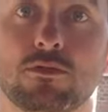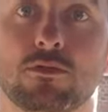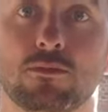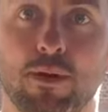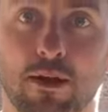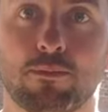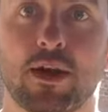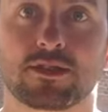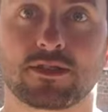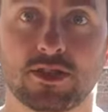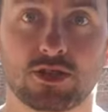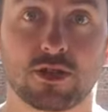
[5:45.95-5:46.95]
your back
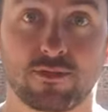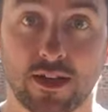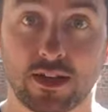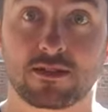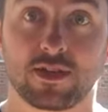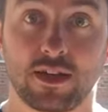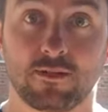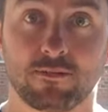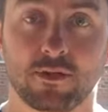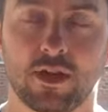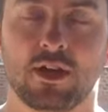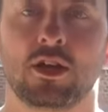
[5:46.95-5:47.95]
passage effectively,
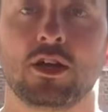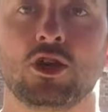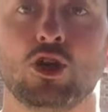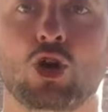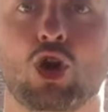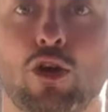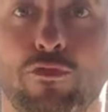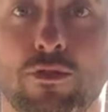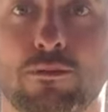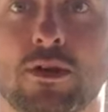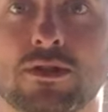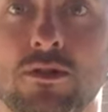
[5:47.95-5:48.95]
your coughing
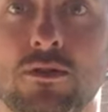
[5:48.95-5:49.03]
muscle,